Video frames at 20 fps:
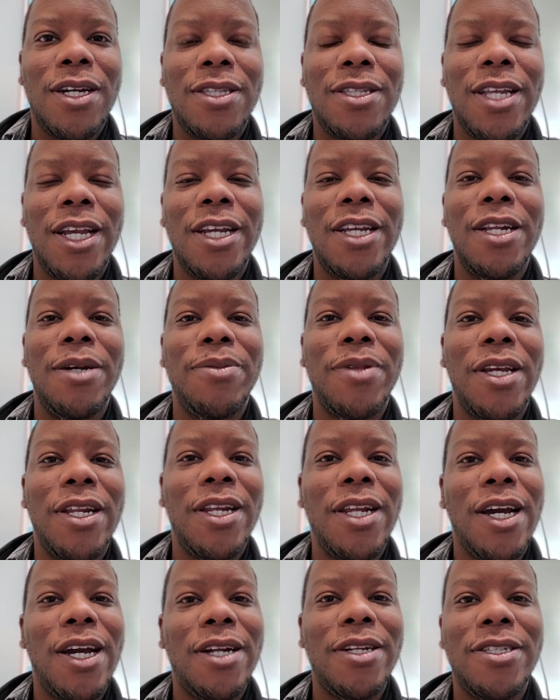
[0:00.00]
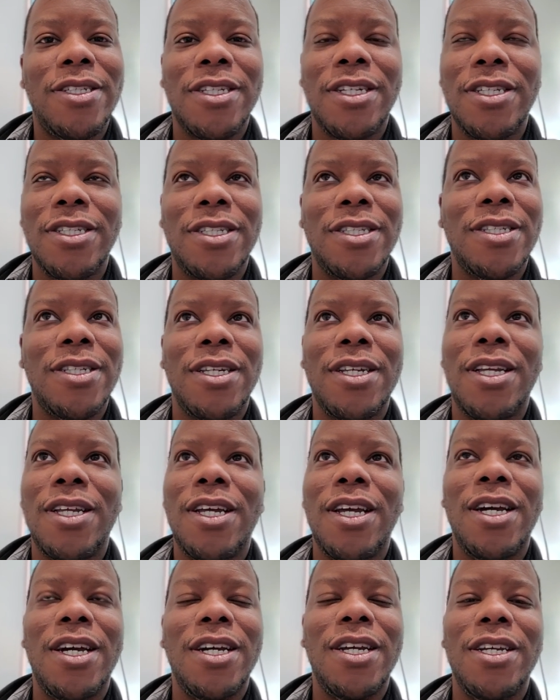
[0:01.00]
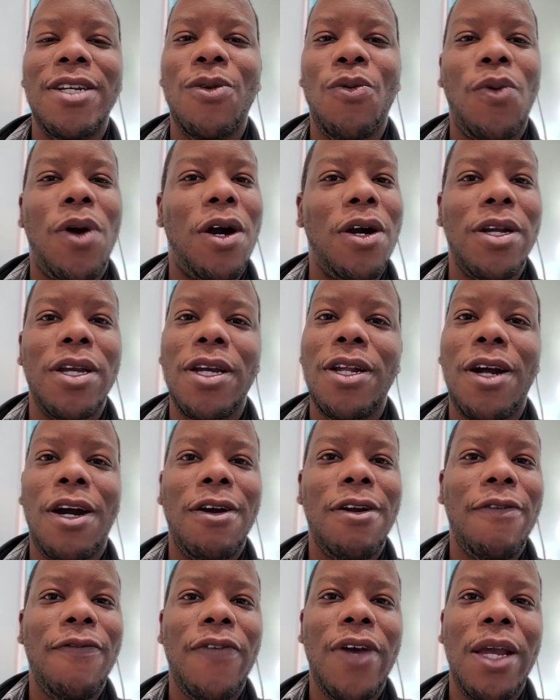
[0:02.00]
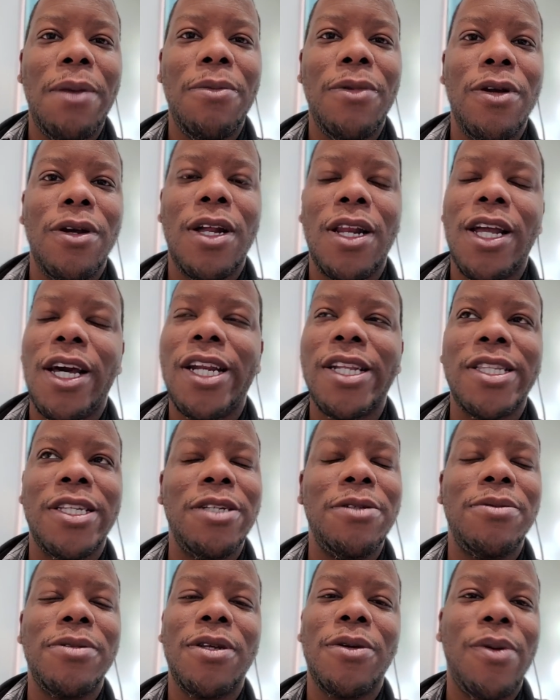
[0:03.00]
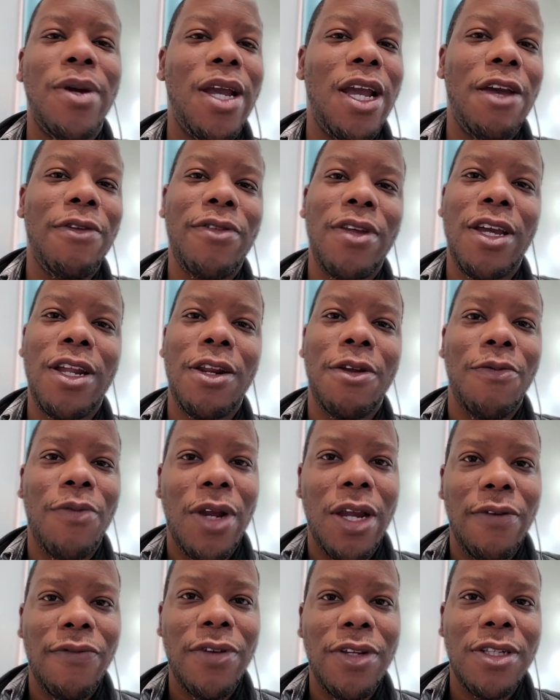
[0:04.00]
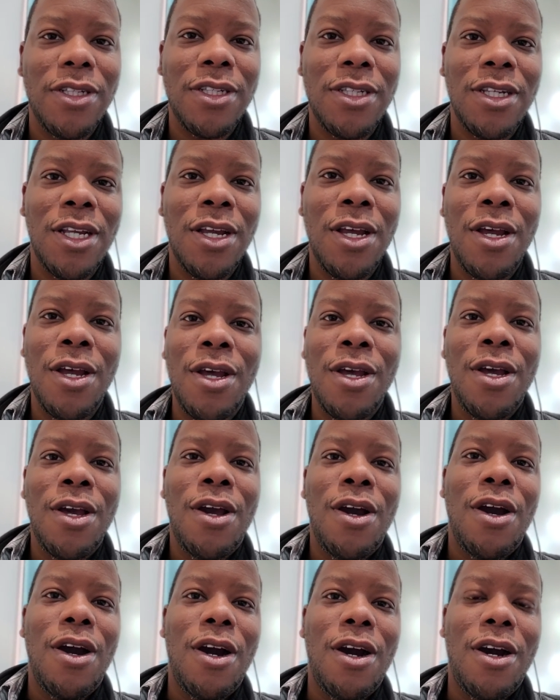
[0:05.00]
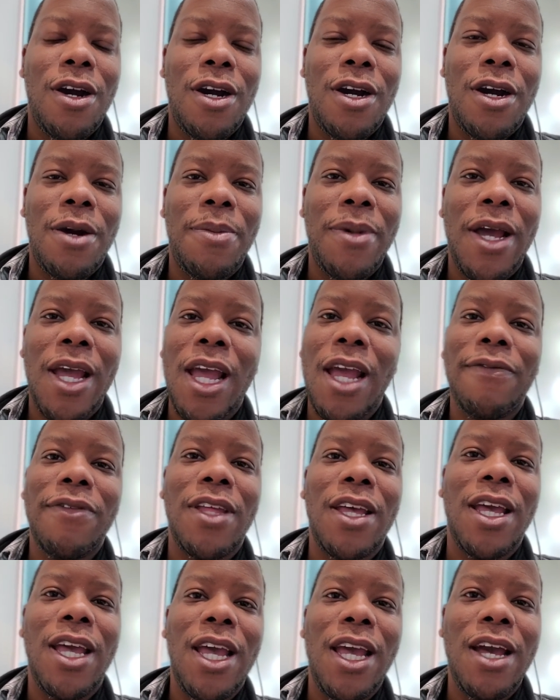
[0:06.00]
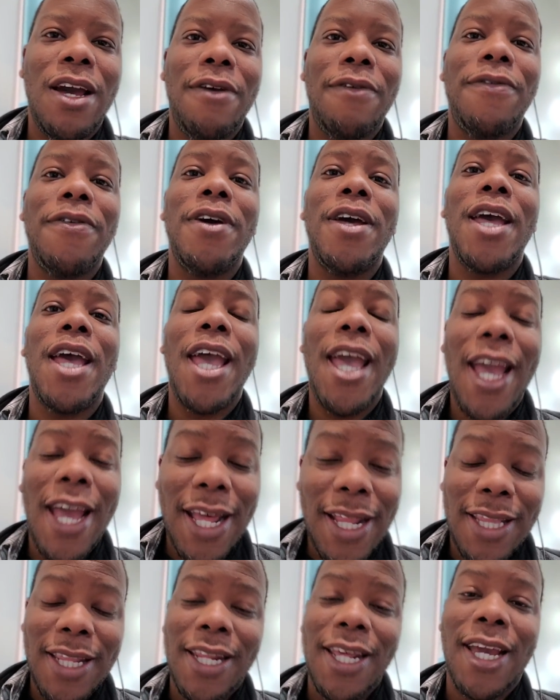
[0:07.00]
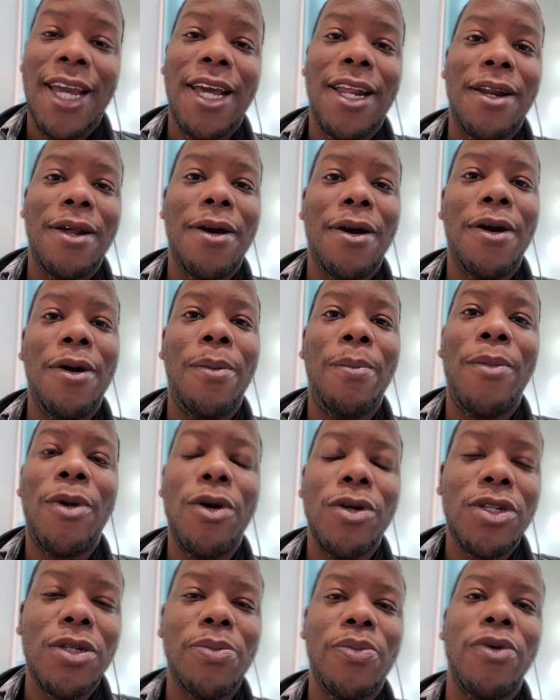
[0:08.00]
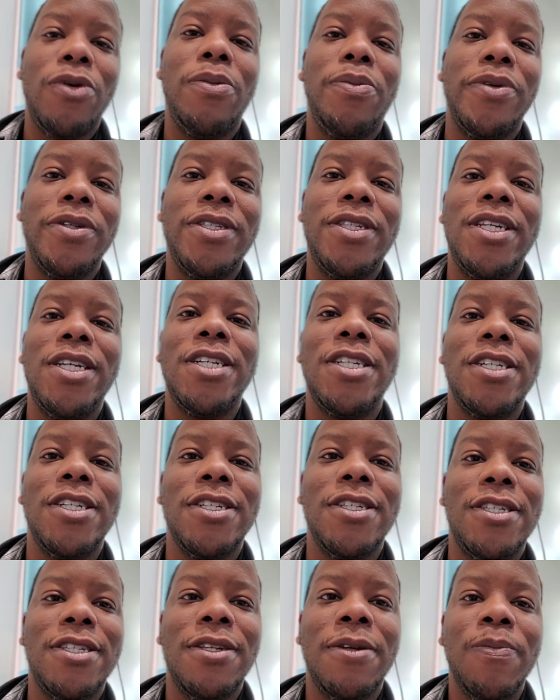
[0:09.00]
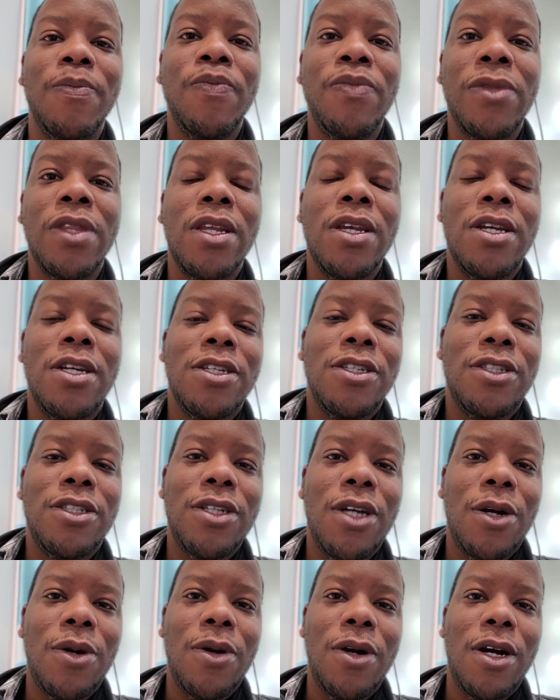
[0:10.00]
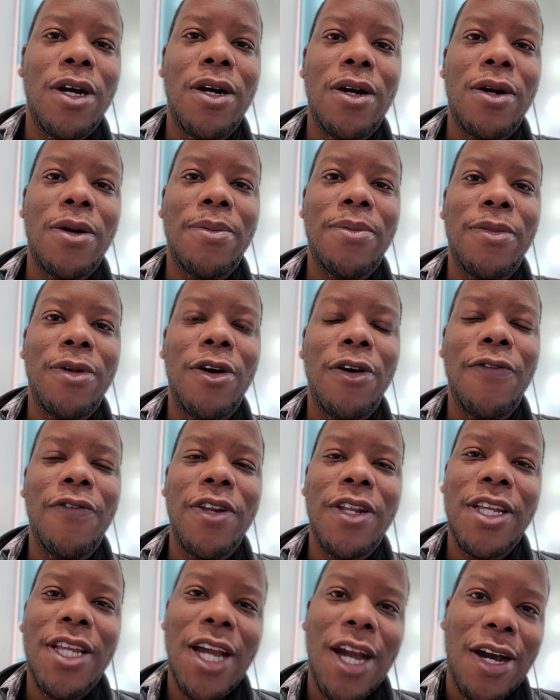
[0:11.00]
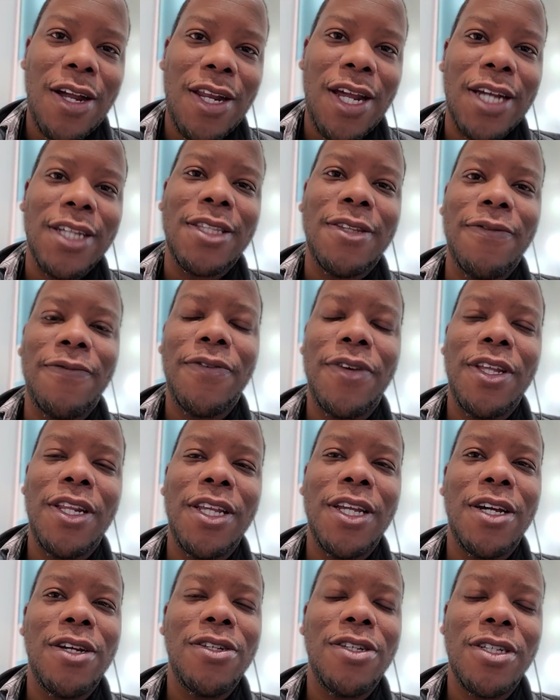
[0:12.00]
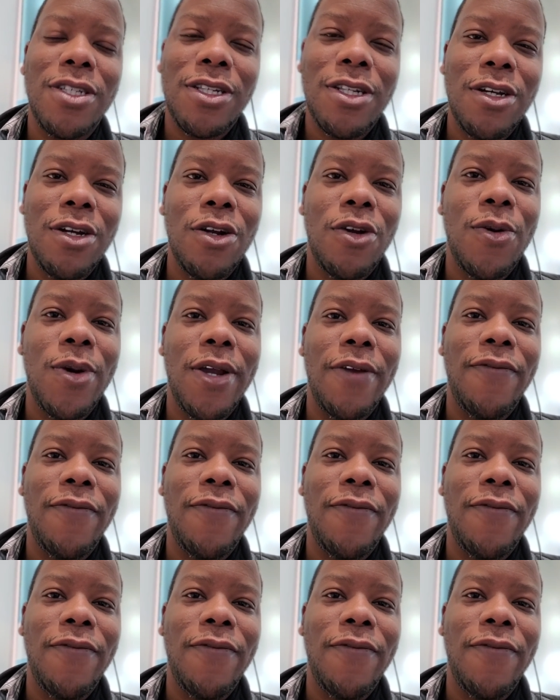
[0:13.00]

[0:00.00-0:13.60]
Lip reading: taking up that knowledge, because while getting Hall of Famer, a lot of teams don't have that. The Ravens have had that on multiple positions. So hopefully y'all like the video. Just a little quick